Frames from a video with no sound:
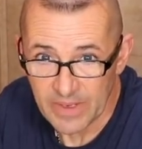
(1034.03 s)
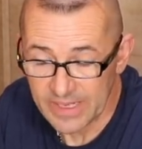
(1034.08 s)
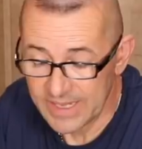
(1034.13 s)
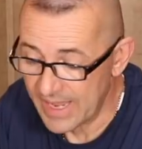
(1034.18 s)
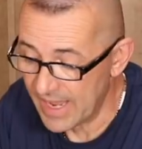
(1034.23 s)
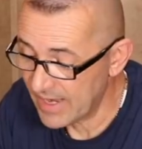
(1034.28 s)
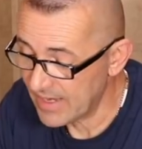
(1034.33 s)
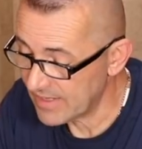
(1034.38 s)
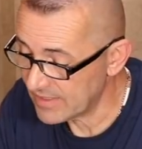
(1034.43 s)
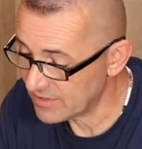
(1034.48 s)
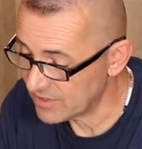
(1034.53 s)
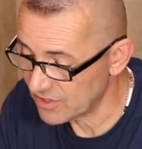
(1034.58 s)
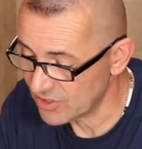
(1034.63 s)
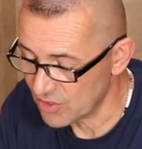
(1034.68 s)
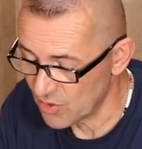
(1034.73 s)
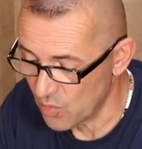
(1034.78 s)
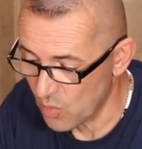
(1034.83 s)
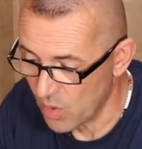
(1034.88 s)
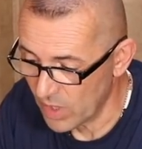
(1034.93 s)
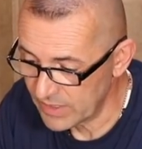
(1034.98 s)
Again, this
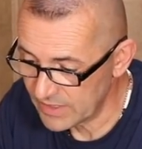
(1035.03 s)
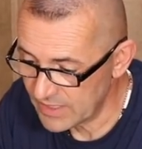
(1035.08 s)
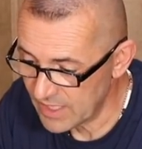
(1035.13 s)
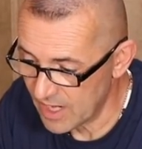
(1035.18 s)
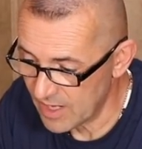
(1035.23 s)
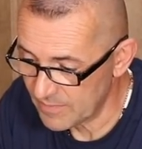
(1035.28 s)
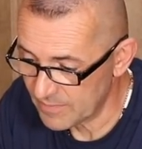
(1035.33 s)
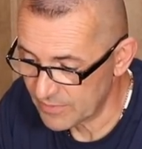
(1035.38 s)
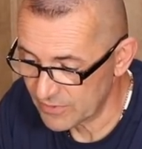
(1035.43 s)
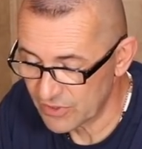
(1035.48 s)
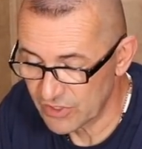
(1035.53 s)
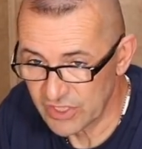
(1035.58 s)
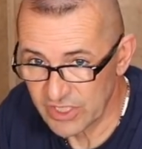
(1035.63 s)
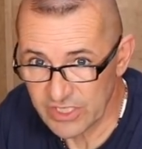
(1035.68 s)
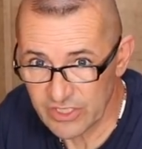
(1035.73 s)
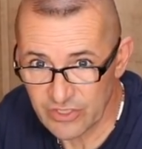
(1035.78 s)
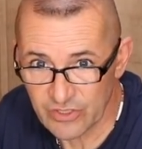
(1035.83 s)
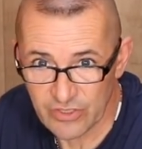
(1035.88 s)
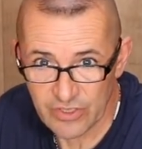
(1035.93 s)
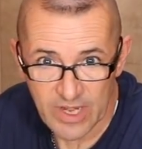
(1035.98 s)
is a one-time
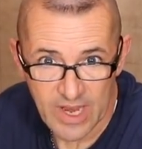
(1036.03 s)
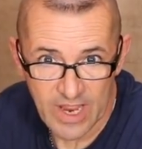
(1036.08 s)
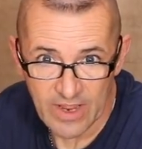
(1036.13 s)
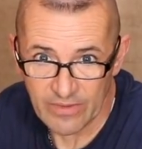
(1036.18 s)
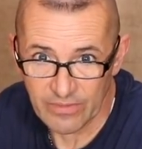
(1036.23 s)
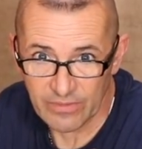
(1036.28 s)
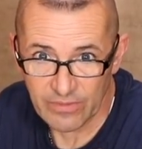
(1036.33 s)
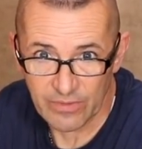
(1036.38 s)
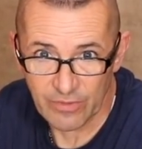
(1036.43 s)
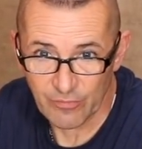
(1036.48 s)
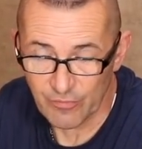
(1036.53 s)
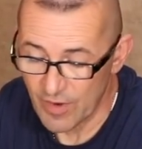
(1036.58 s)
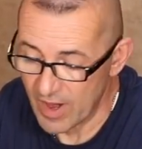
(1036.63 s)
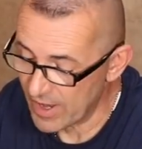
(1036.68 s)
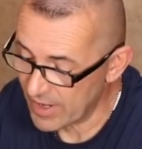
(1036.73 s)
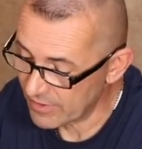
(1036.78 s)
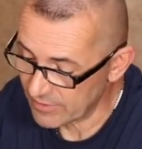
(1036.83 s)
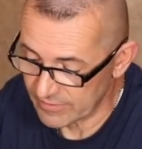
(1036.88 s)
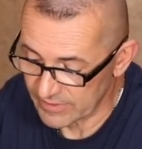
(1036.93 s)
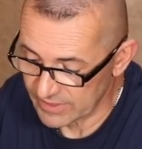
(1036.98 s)
procedure. Now the
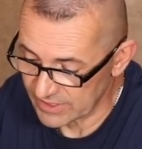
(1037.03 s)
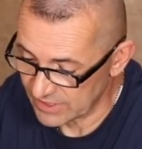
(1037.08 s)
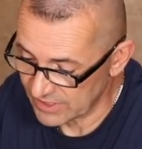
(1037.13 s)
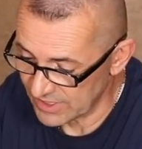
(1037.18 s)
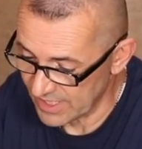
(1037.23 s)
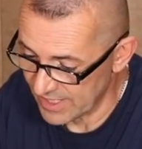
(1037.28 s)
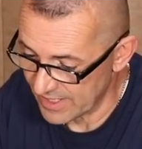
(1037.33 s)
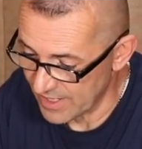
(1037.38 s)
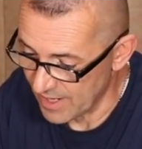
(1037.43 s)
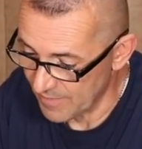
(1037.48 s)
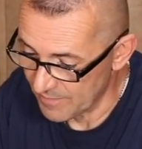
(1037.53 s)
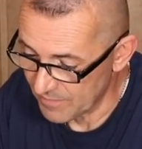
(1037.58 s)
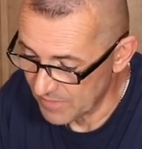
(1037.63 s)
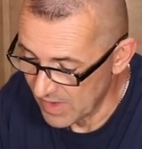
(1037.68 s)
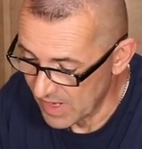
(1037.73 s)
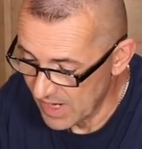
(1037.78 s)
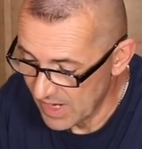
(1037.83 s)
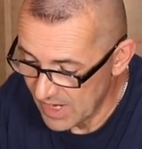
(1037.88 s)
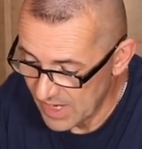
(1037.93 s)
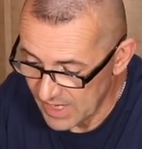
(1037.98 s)
router is set up.
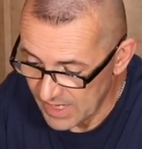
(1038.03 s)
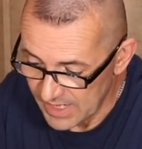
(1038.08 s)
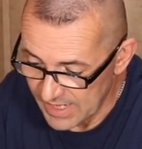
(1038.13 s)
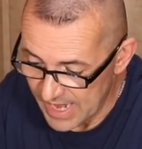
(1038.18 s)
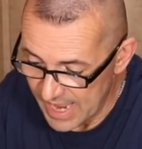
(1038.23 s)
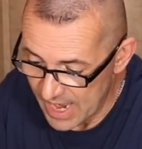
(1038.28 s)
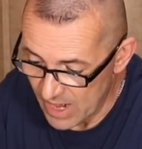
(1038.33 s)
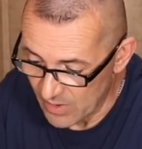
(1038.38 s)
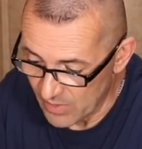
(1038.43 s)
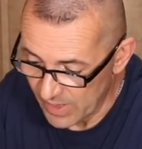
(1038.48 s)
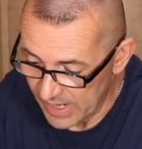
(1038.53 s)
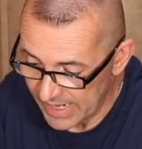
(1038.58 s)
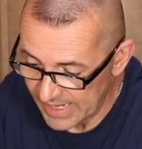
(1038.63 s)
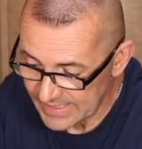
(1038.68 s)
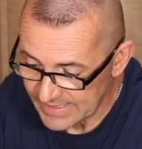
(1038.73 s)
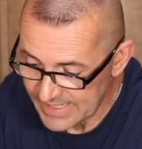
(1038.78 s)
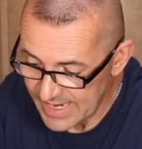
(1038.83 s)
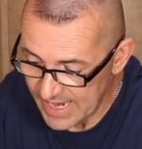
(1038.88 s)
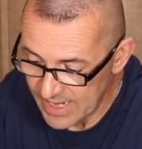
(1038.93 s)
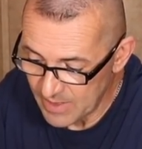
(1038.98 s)
Now,
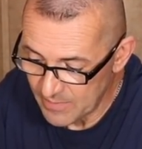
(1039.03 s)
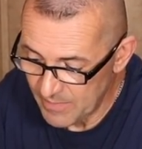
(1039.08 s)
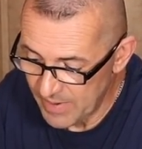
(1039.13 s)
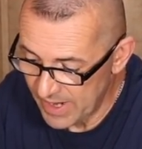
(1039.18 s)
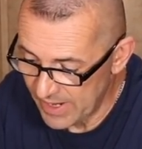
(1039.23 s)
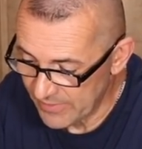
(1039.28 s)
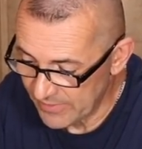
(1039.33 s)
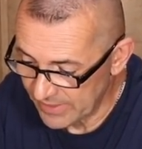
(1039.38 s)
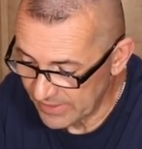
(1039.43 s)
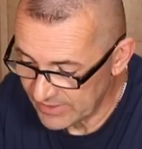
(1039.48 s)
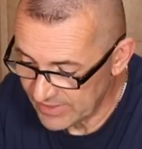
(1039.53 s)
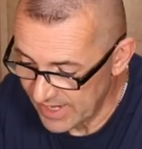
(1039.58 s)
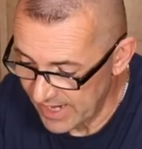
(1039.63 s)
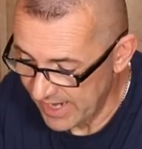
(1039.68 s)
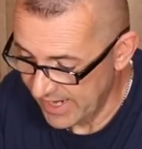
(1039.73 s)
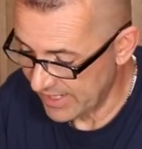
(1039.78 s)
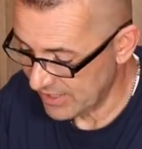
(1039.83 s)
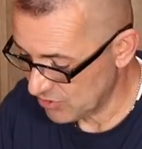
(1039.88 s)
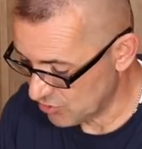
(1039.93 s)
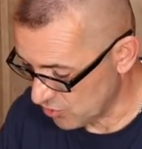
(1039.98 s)
antenna pairing to
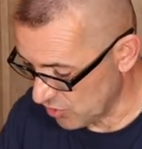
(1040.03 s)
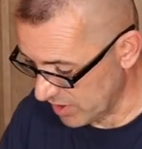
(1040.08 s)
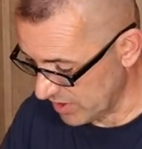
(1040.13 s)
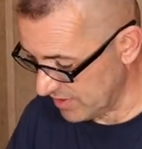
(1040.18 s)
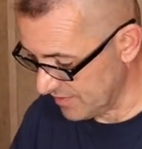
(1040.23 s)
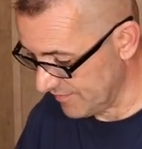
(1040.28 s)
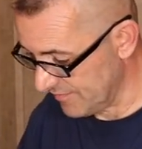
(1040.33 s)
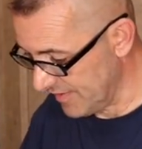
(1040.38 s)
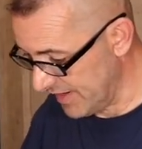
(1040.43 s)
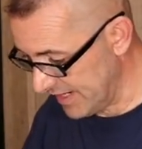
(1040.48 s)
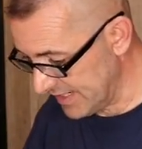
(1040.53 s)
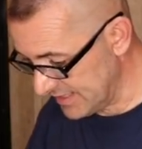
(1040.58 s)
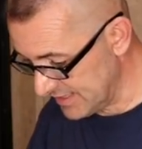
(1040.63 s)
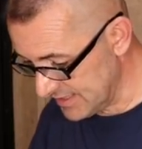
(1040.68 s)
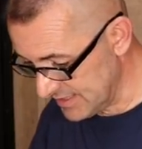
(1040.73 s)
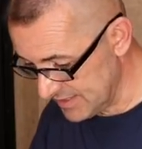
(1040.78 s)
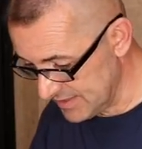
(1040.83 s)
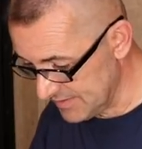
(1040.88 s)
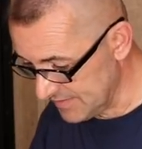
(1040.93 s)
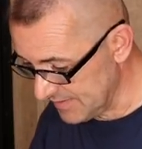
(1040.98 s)
Android
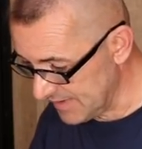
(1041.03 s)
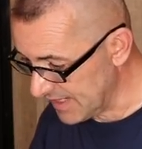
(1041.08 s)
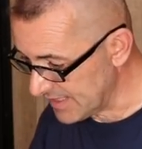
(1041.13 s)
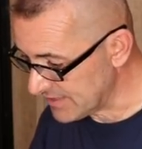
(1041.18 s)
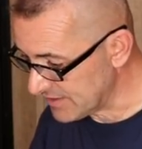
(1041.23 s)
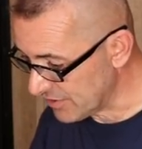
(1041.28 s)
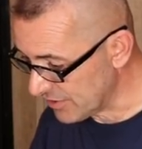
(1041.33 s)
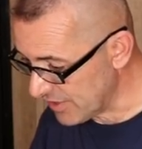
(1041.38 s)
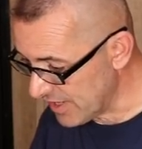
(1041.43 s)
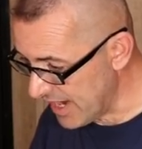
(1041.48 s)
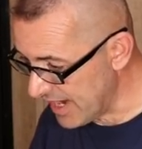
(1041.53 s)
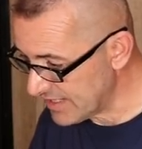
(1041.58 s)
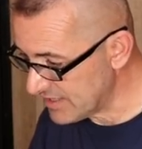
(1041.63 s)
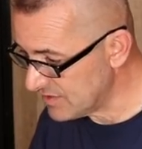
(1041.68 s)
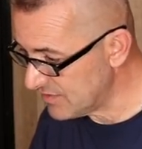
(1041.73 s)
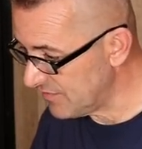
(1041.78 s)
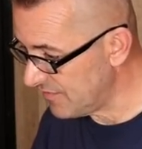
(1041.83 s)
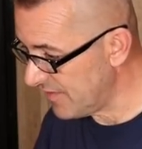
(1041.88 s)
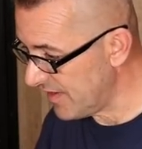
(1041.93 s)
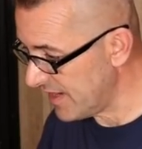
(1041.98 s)
device. That's our
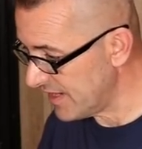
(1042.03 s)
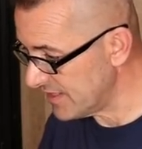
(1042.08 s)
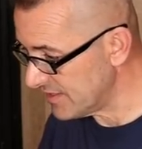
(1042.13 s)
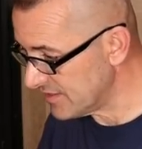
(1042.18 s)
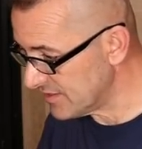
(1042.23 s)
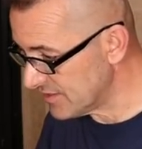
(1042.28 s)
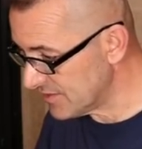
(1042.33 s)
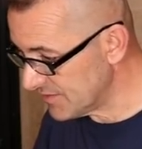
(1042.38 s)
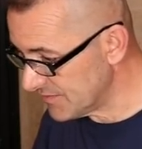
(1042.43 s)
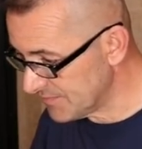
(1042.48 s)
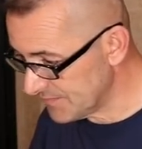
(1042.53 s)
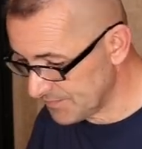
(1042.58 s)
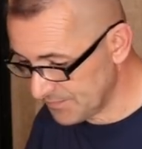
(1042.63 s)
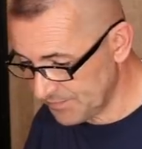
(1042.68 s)
next phase.